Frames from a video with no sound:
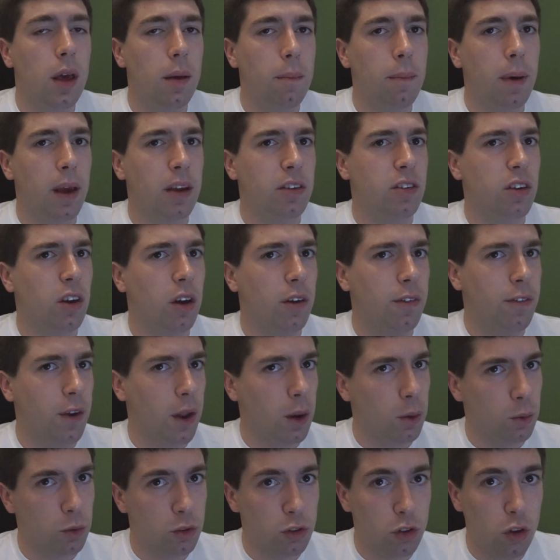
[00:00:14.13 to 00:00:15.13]
Basically I
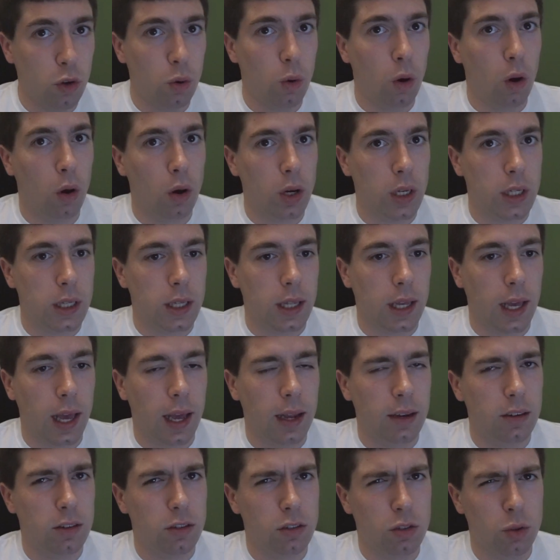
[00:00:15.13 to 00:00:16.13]
felt it was too long in the end.